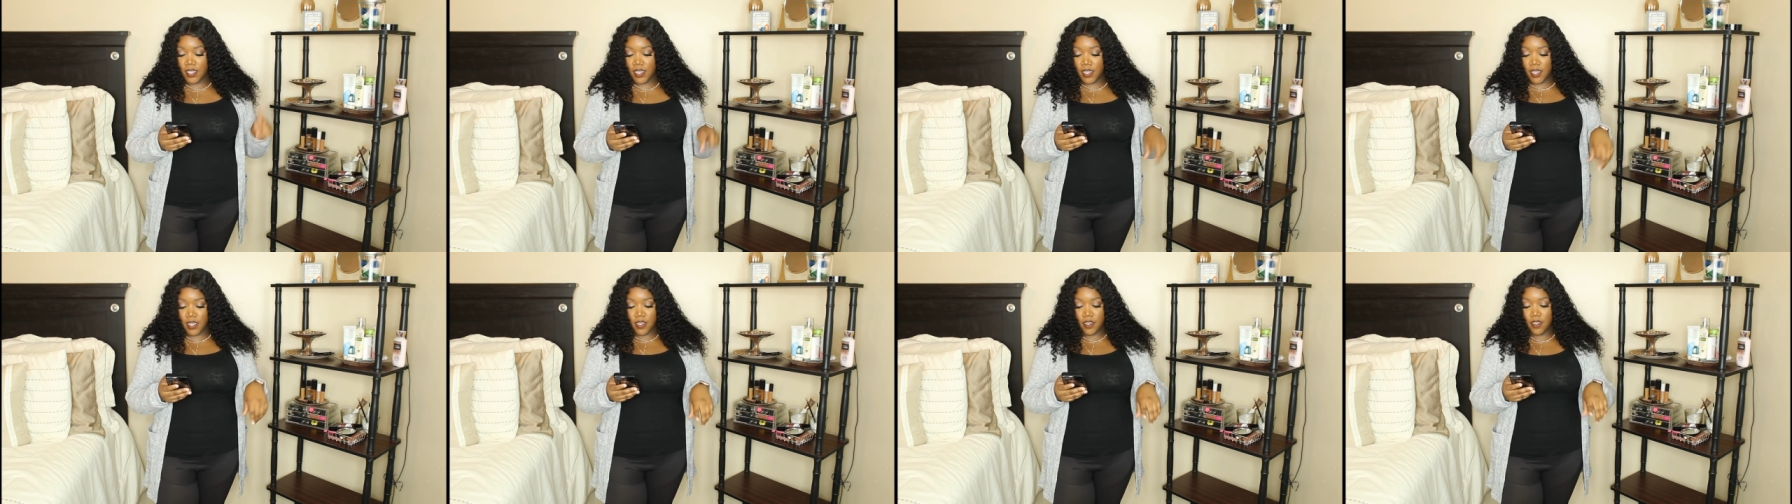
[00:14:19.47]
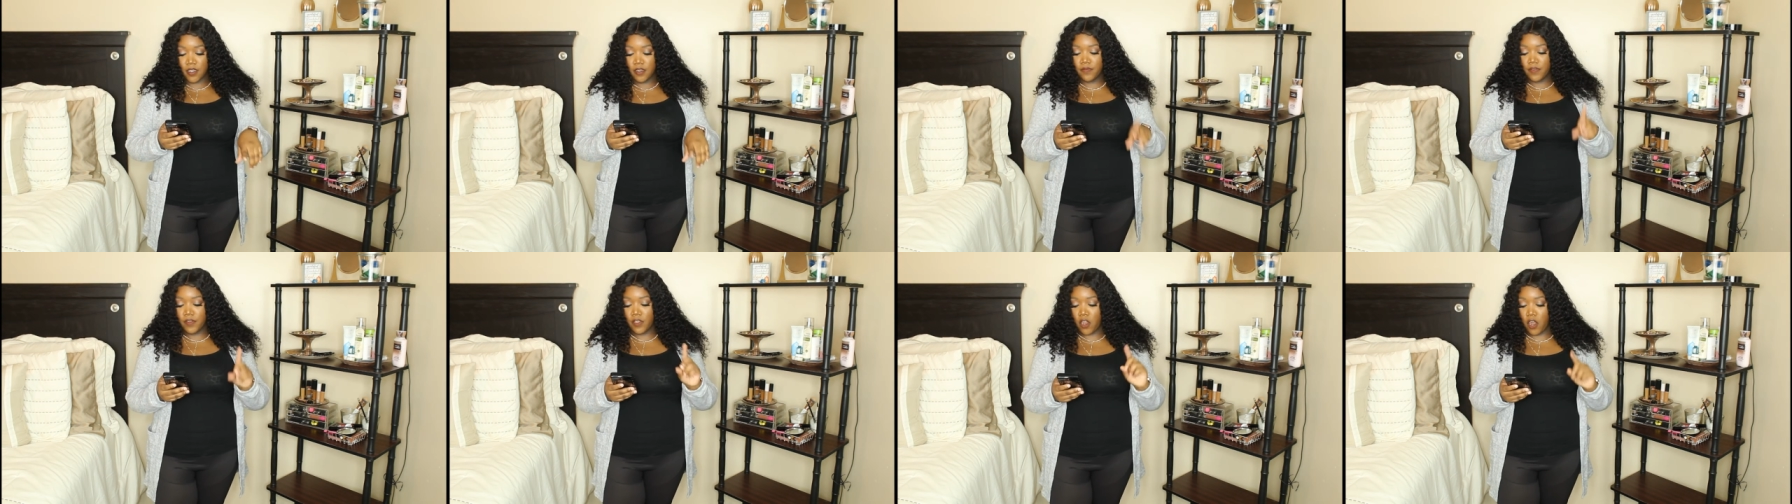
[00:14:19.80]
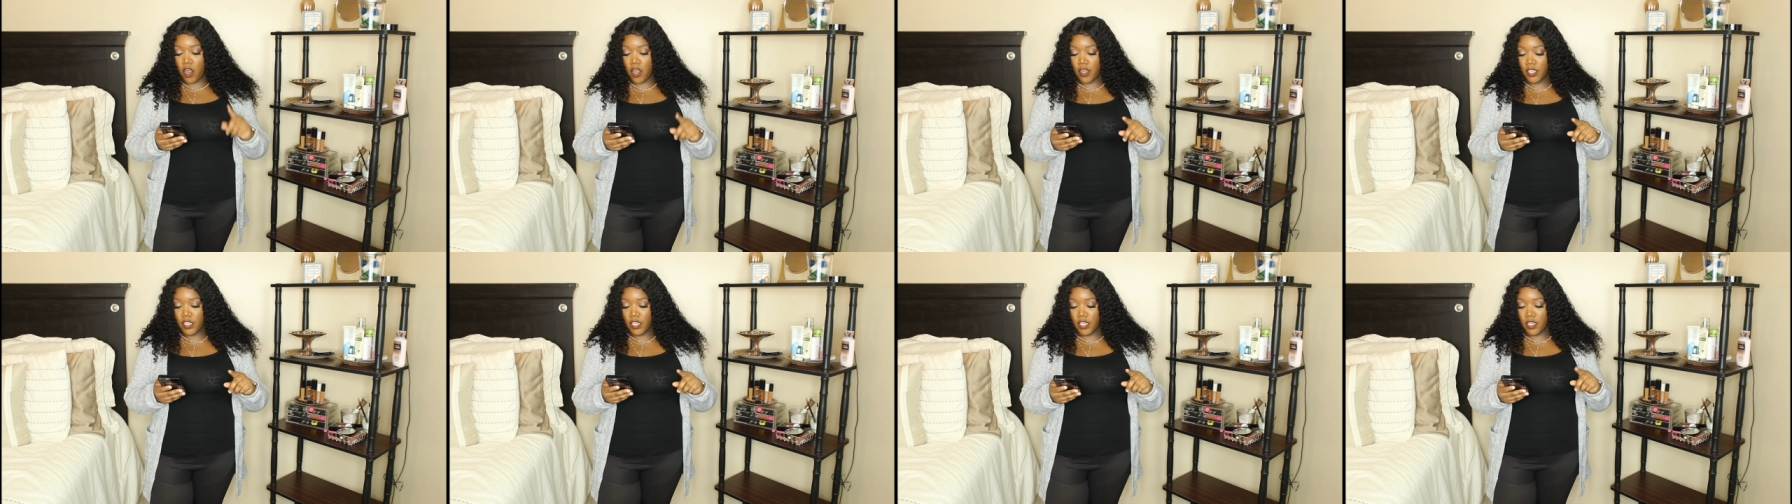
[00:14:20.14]
cuff
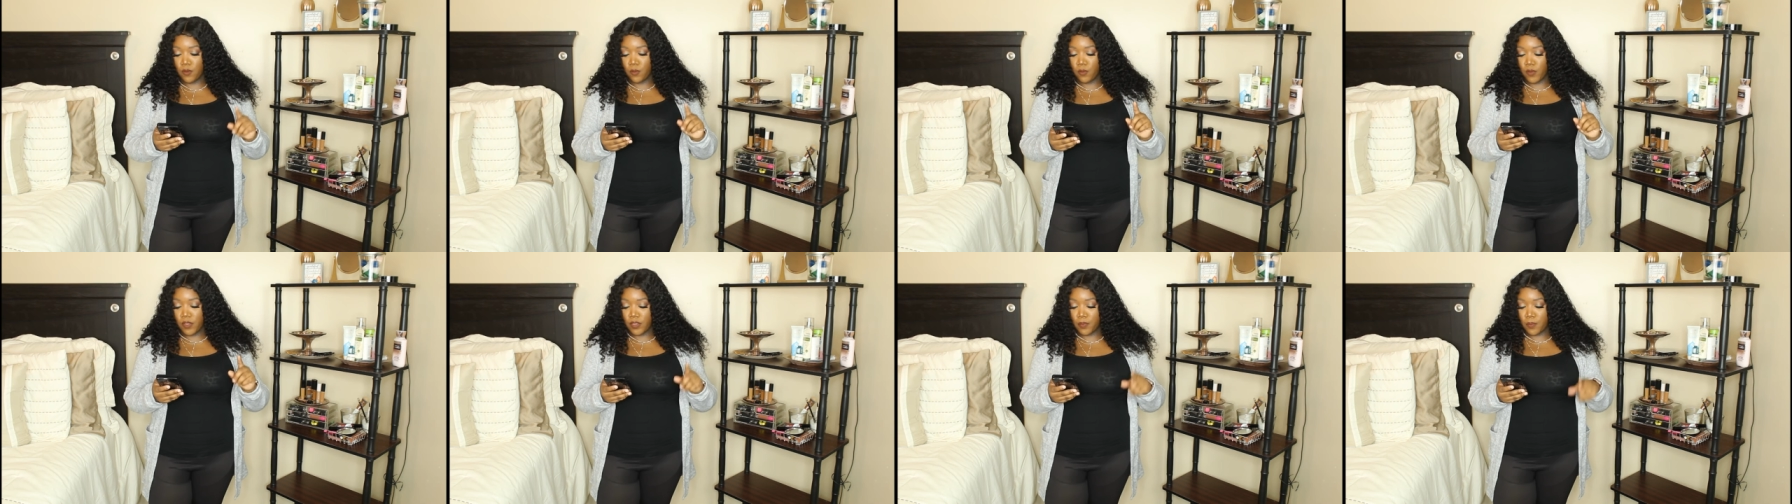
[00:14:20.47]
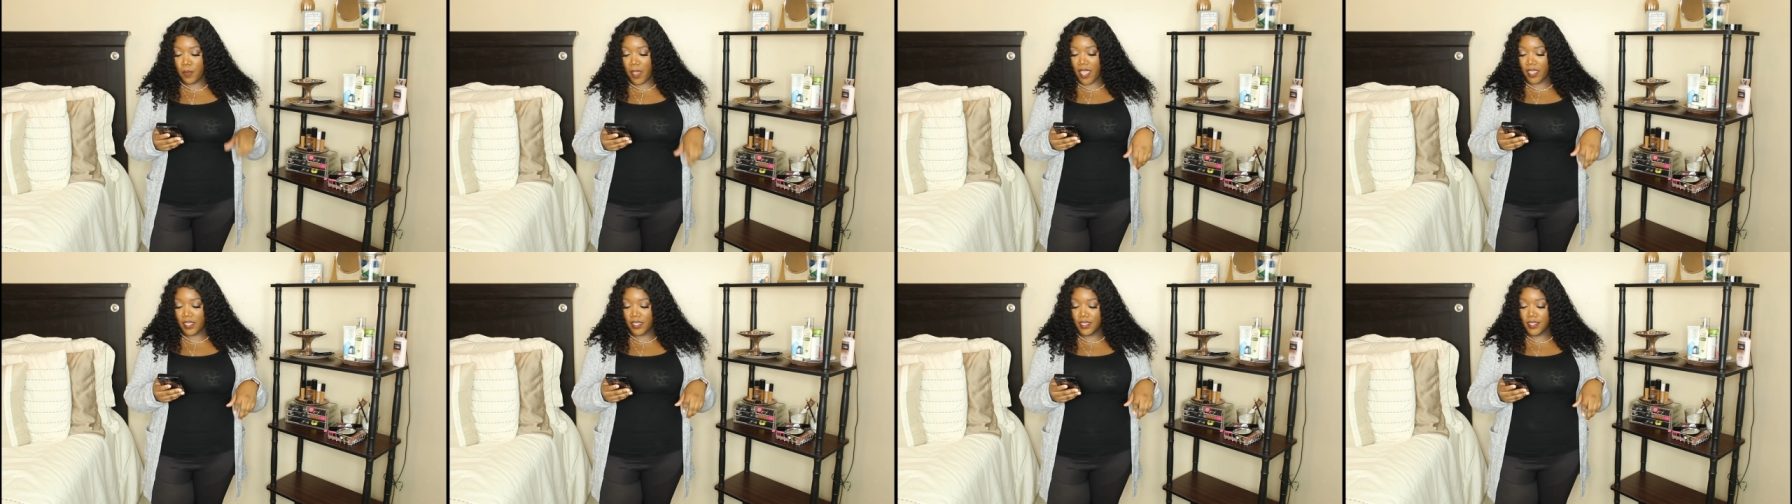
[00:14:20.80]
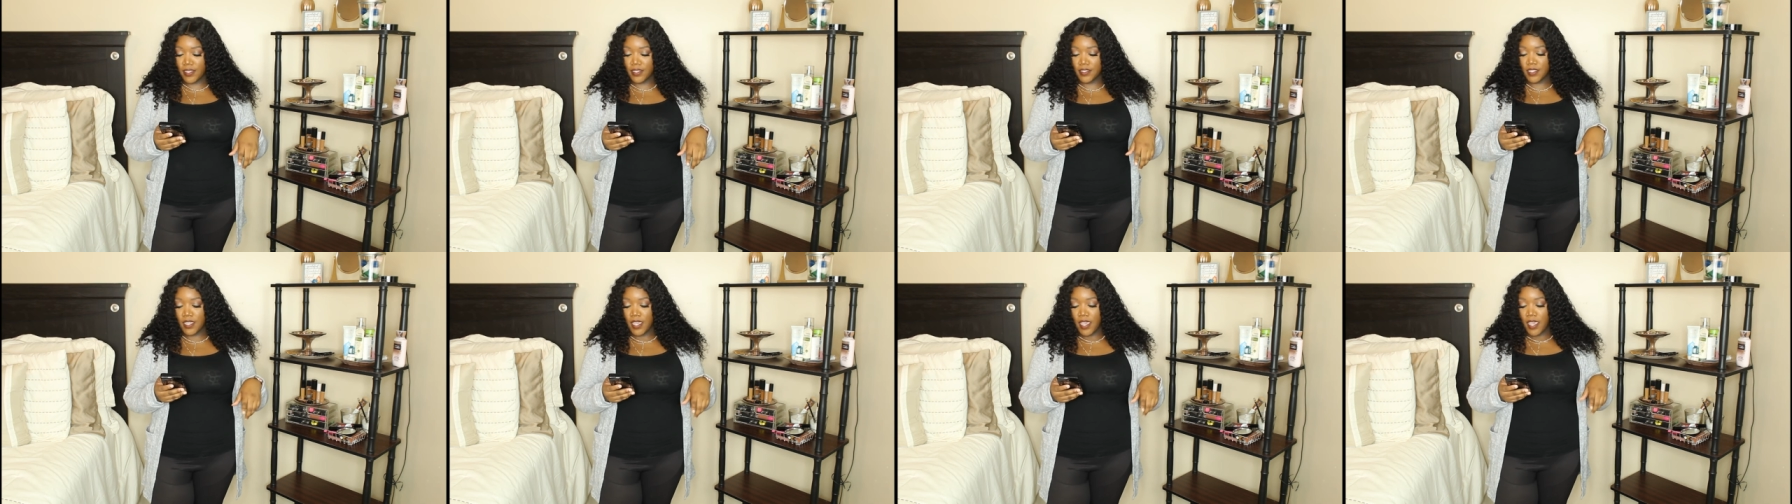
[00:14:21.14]
cardigan with
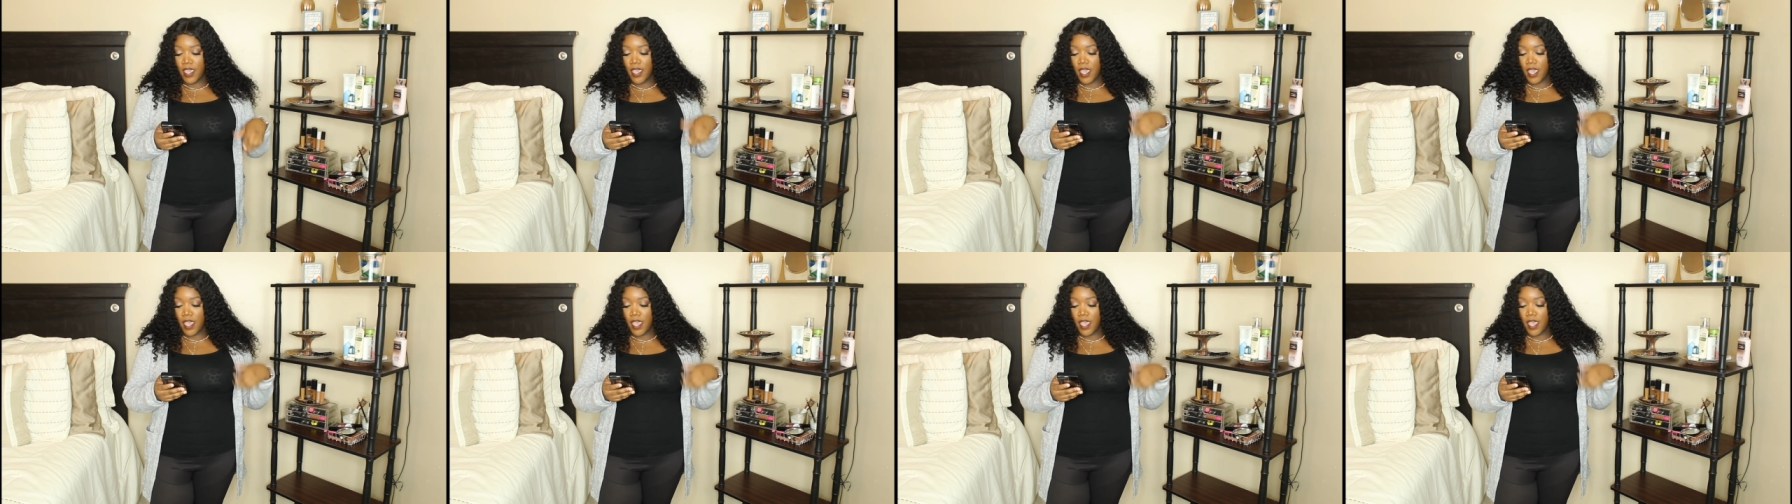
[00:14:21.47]
pockets.